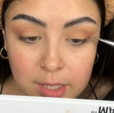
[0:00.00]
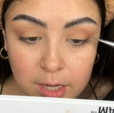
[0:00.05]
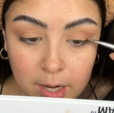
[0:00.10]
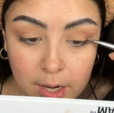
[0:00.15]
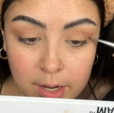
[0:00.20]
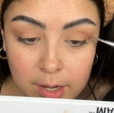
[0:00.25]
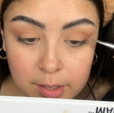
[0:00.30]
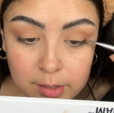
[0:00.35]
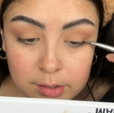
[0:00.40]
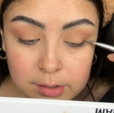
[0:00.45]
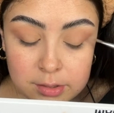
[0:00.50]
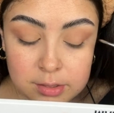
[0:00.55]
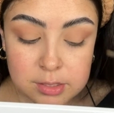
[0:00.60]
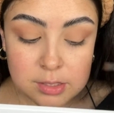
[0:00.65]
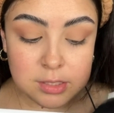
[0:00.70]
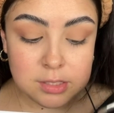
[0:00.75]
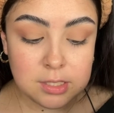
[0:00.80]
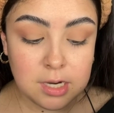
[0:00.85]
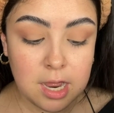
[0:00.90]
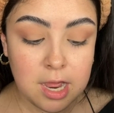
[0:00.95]

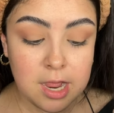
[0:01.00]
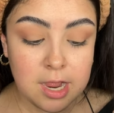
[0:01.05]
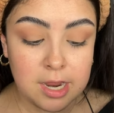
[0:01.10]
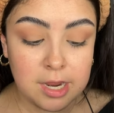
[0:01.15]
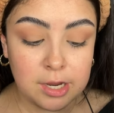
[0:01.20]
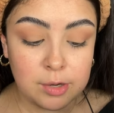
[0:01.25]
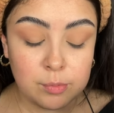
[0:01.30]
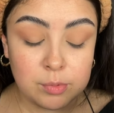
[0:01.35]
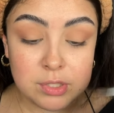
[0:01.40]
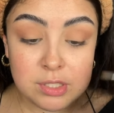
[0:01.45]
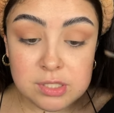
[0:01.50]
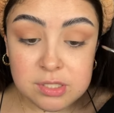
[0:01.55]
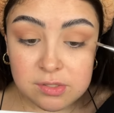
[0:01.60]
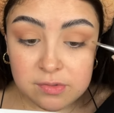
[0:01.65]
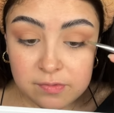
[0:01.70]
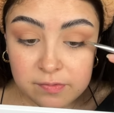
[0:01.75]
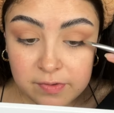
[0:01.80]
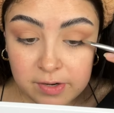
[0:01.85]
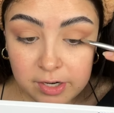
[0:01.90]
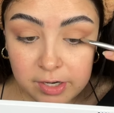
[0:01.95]
and I was
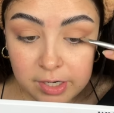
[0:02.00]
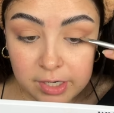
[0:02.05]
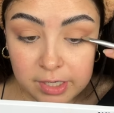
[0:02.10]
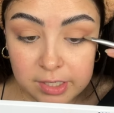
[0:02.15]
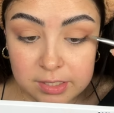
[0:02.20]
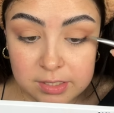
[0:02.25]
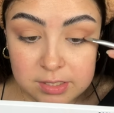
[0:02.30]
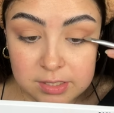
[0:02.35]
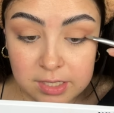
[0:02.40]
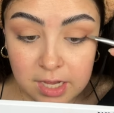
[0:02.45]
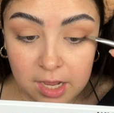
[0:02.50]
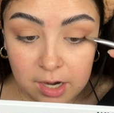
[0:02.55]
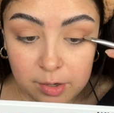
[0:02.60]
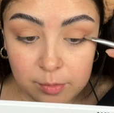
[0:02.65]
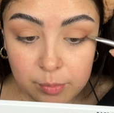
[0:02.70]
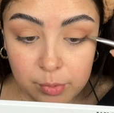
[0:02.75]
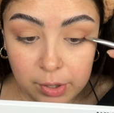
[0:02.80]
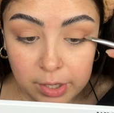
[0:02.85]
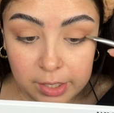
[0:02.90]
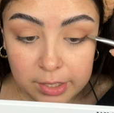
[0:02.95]
very
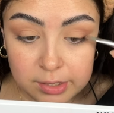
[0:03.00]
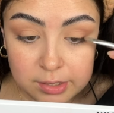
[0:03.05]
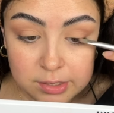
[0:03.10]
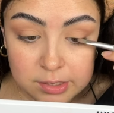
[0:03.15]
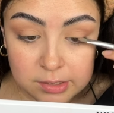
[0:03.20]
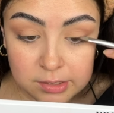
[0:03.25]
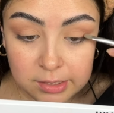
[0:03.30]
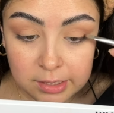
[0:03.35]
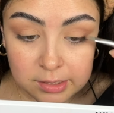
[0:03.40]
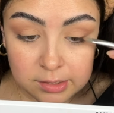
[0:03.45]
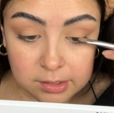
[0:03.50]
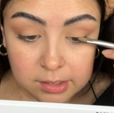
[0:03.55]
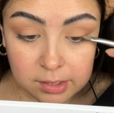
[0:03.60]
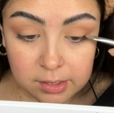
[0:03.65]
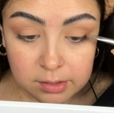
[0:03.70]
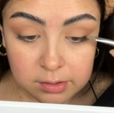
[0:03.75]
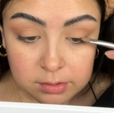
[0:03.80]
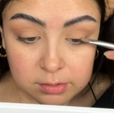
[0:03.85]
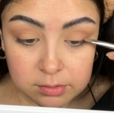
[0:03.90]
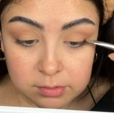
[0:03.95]
scatterbrained
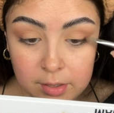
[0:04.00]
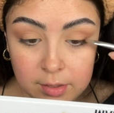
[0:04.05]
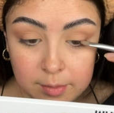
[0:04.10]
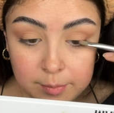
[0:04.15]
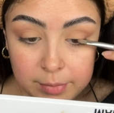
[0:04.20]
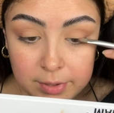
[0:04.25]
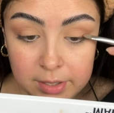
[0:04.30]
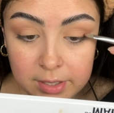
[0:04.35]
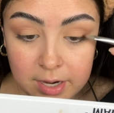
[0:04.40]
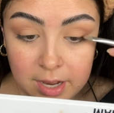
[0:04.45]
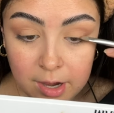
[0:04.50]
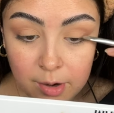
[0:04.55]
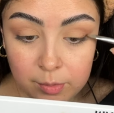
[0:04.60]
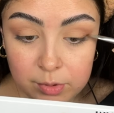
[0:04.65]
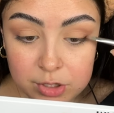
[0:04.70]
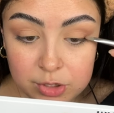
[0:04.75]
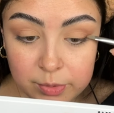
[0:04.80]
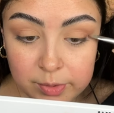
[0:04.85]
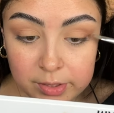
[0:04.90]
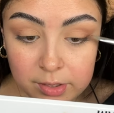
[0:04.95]
lately. But now we're
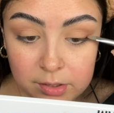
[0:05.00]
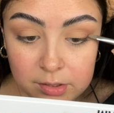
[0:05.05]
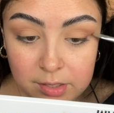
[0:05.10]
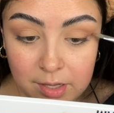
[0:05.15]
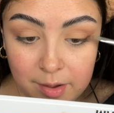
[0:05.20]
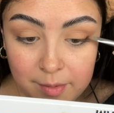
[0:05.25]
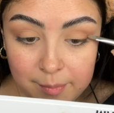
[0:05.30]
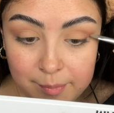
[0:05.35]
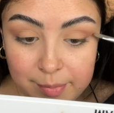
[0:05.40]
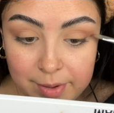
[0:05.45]
doing a lot